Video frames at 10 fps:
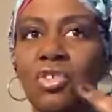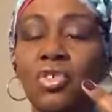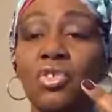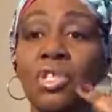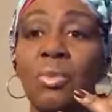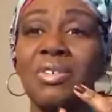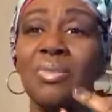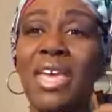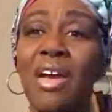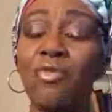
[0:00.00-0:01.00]
or someone may
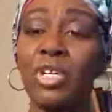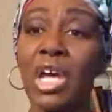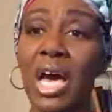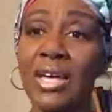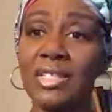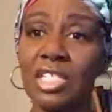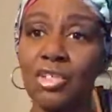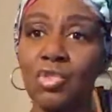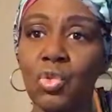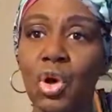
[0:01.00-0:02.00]
have Raynaud's
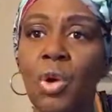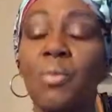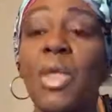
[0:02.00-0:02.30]
syndrome,